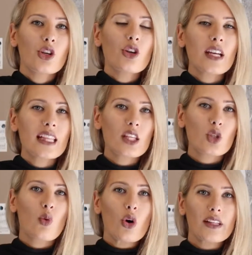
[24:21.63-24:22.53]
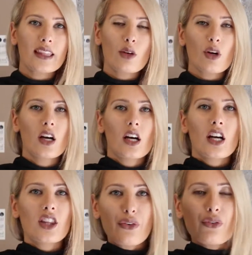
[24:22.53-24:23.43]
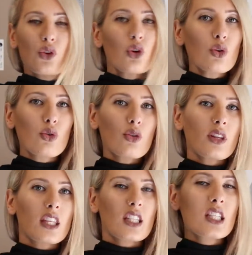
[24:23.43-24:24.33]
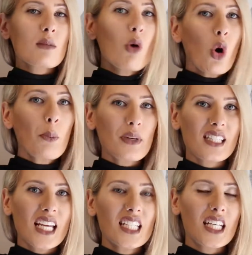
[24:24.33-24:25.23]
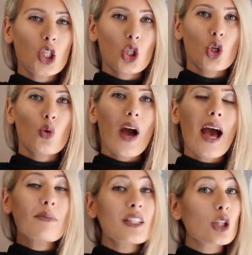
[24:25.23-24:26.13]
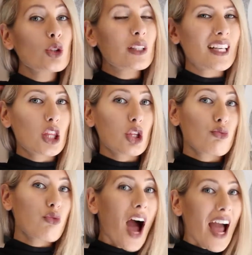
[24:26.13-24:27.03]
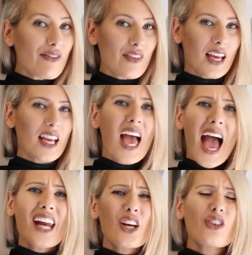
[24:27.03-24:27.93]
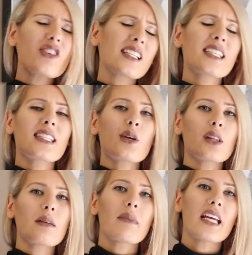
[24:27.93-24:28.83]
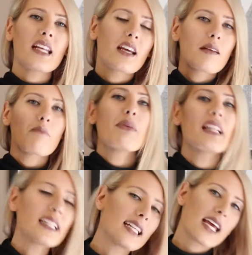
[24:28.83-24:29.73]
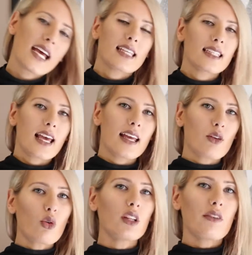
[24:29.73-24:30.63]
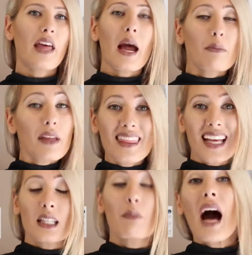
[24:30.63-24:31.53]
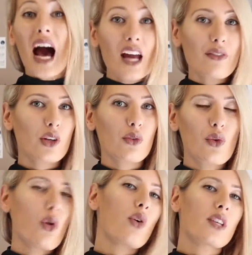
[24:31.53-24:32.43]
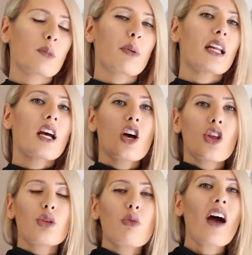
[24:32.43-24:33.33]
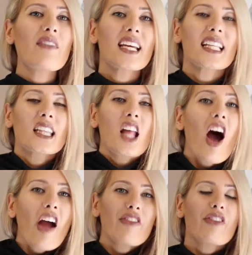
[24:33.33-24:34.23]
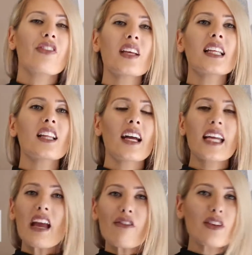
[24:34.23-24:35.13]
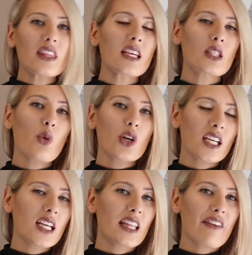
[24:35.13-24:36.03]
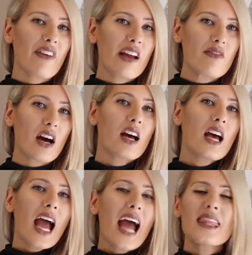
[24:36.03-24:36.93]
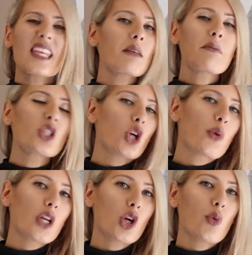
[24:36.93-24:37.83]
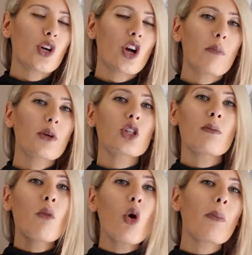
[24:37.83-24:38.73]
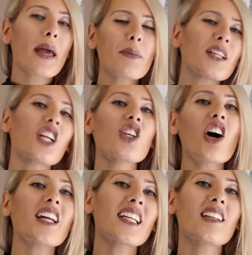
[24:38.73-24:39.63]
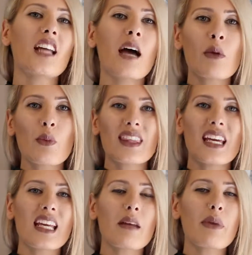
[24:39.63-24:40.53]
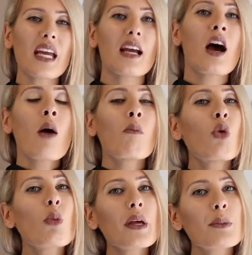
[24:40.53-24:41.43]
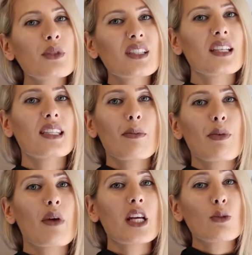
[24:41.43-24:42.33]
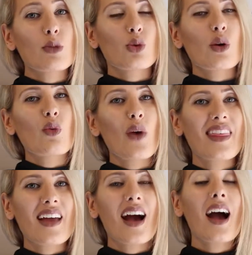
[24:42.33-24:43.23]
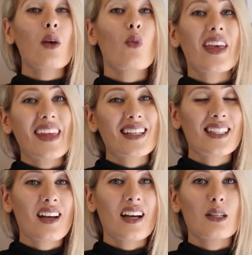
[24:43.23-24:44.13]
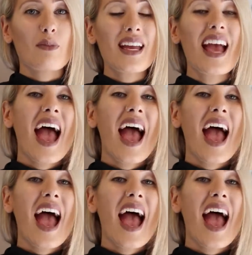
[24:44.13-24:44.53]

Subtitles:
in this world that there are the few, the small percentage who are absolutely thriving. And I don't necessarily mean billionaires and all of that. That's a part of it, of course, but thriving in life, feeling like everything is working in their favor. And then the majority who are not, because more people are not in alignment with their inner being. More people see separation between where they are and where they desire to be,